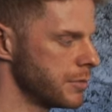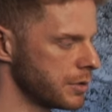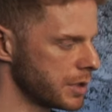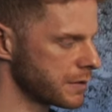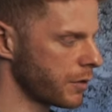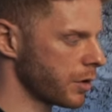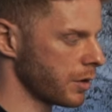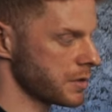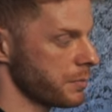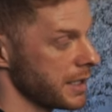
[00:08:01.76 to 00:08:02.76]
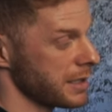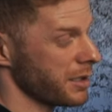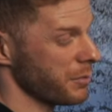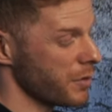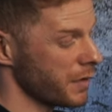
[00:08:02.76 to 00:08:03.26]
do this phone call. So
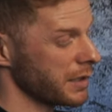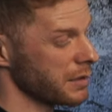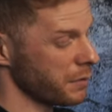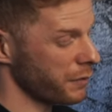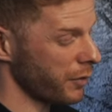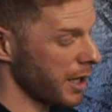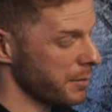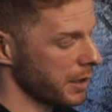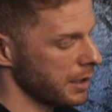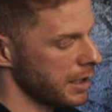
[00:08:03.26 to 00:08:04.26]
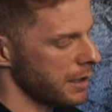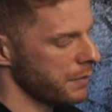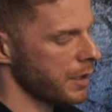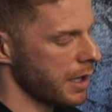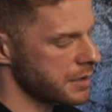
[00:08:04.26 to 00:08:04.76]
basically you're moving into framing.
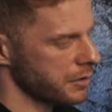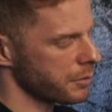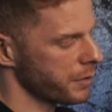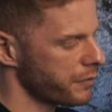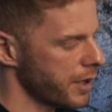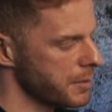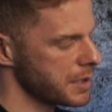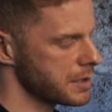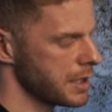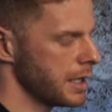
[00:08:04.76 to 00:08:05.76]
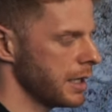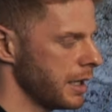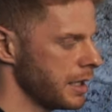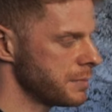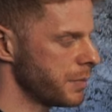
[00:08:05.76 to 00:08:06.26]
If you guys don't know what frame is,
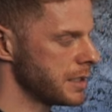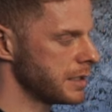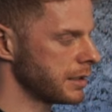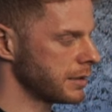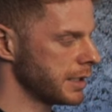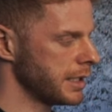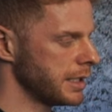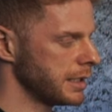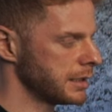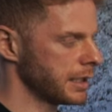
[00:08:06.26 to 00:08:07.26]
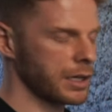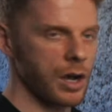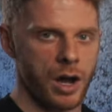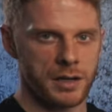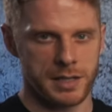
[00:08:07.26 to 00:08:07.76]
it's basically the
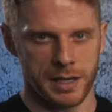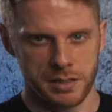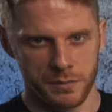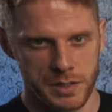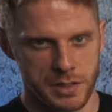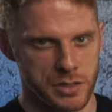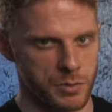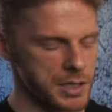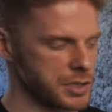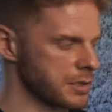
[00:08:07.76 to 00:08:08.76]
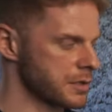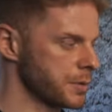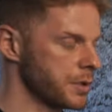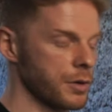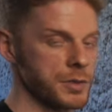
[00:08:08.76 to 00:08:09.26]
context of the situation. So
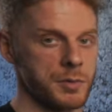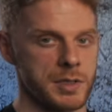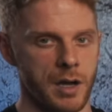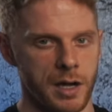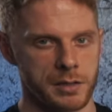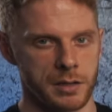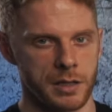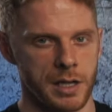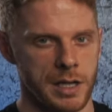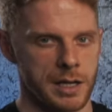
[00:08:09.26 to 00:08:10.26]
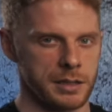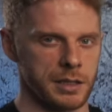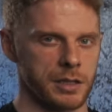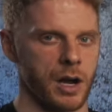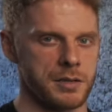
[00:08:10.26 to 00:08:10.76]
when you go to a doctor,
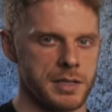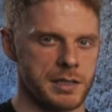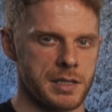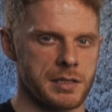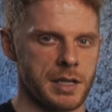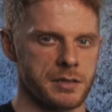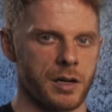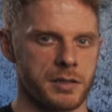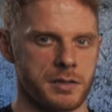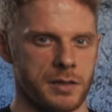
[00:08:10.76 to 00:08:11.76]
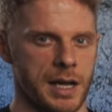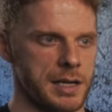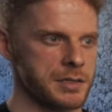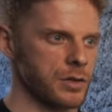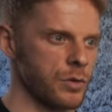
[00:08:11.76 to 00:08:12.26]
the context is that doctor is going to
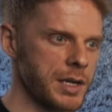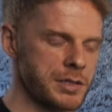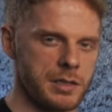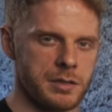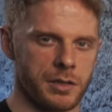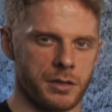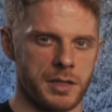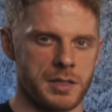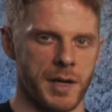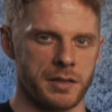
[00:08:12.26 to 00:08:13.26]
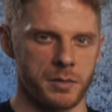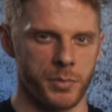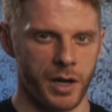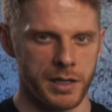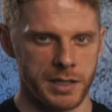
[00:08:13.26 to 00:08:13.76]
ask you questions, they're going to inspect your
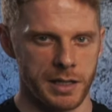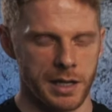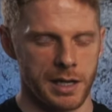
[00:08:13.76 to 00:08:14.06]
body,